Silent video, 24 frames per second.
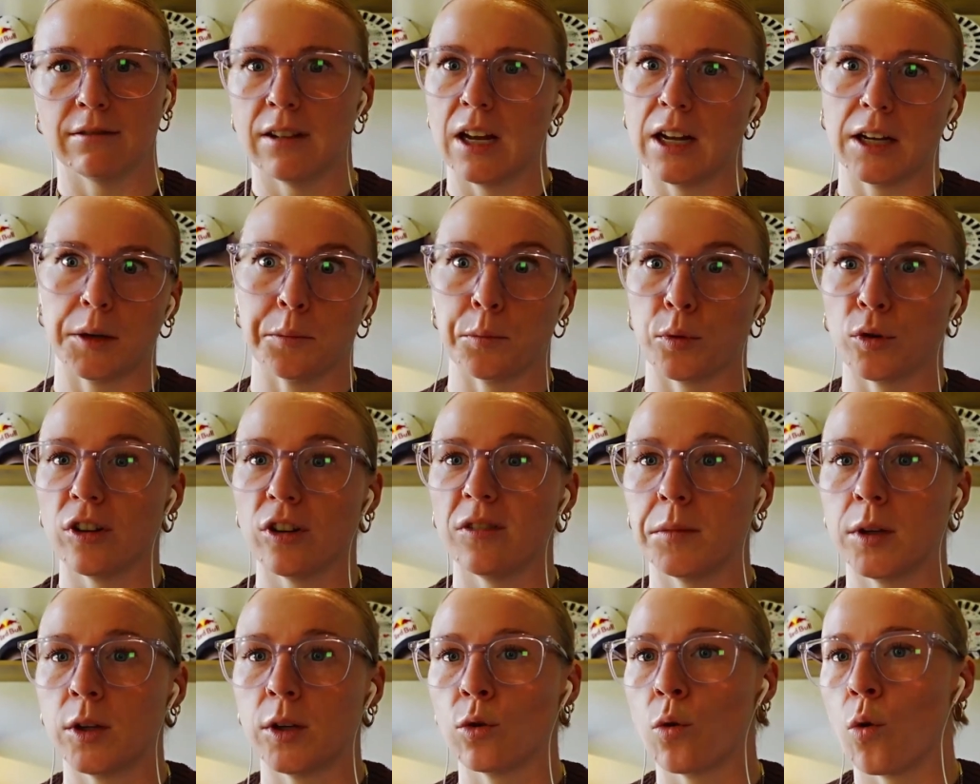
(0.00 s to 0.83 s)

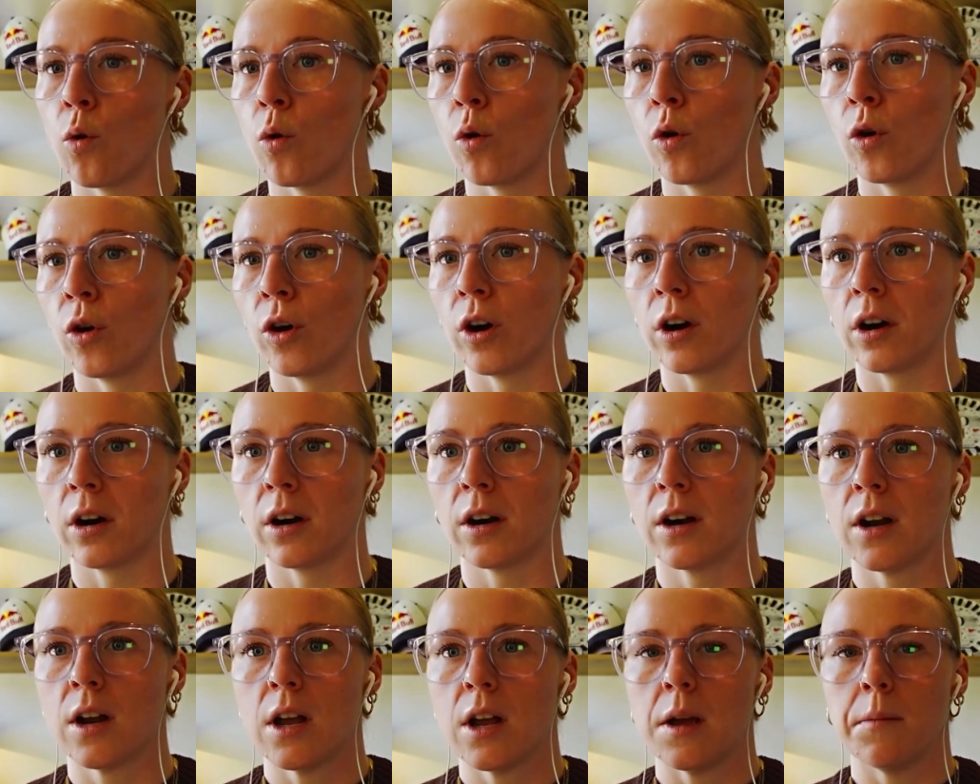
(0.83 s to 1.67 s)
improvement,
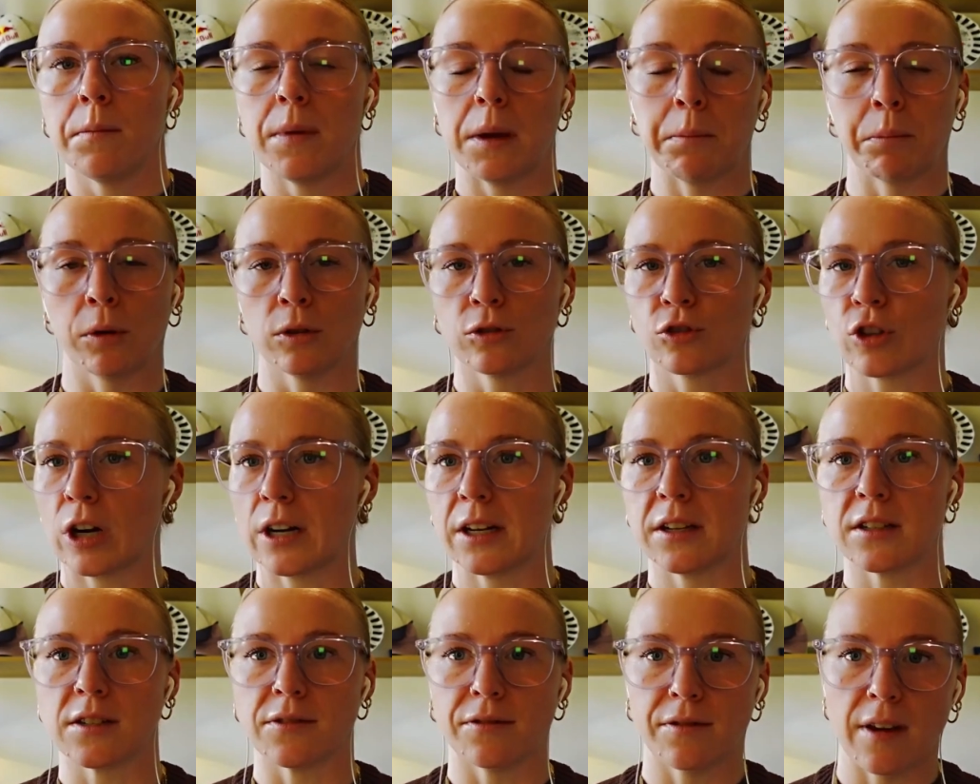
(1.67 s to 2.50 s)
or people
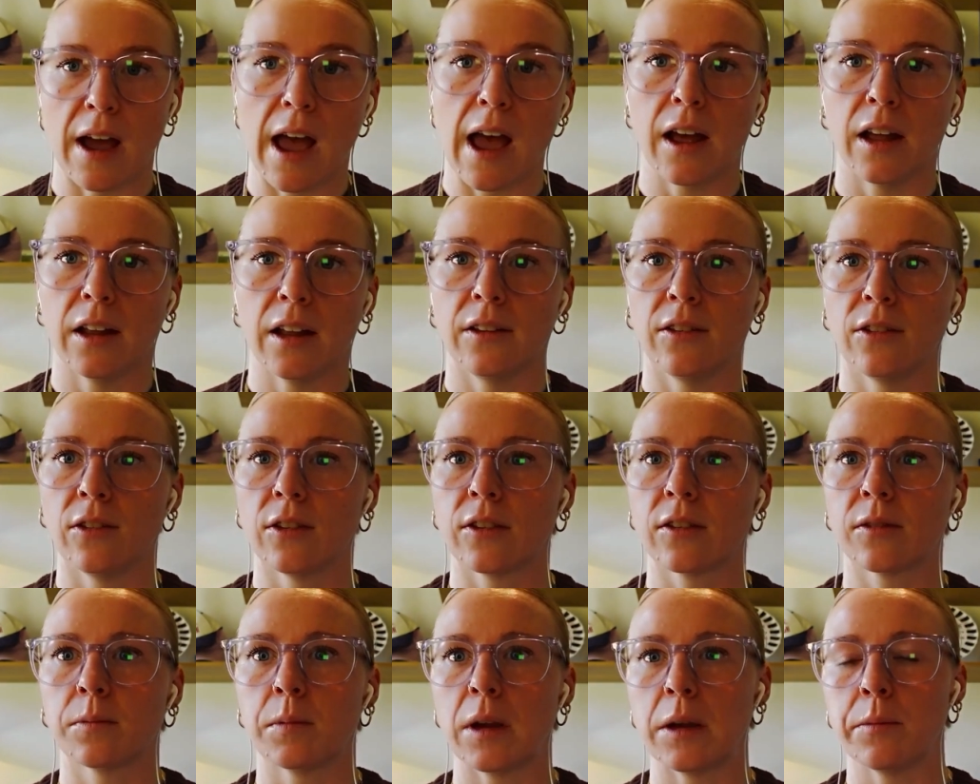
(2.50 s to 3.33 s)
trying to
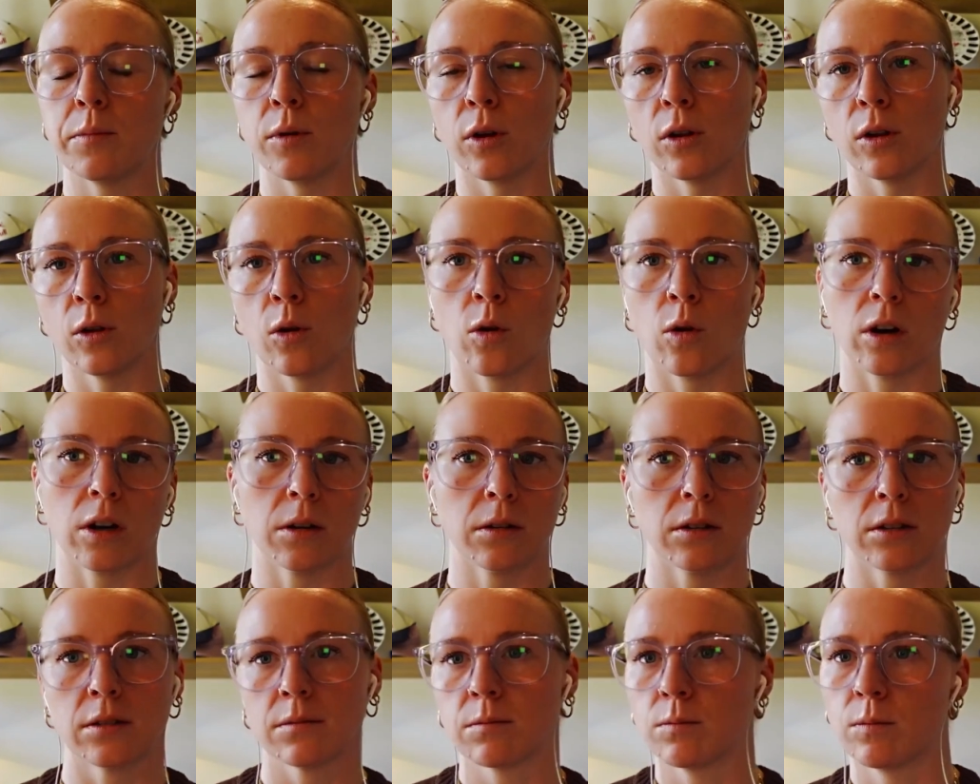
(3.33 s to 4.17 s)
defend people
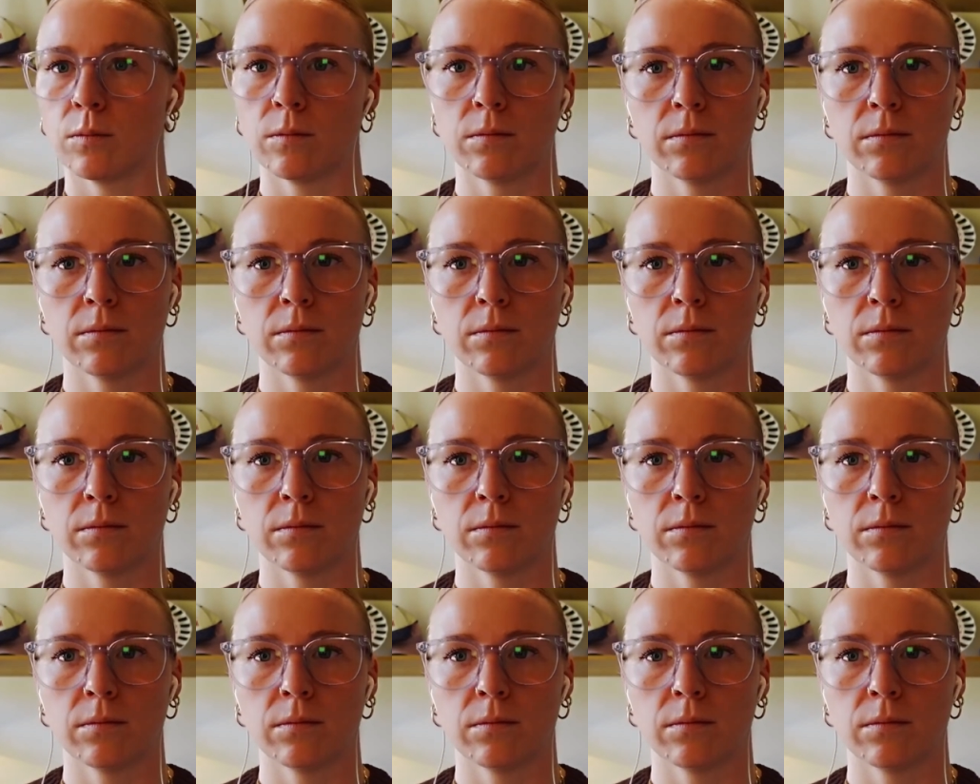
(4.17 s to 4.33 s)
or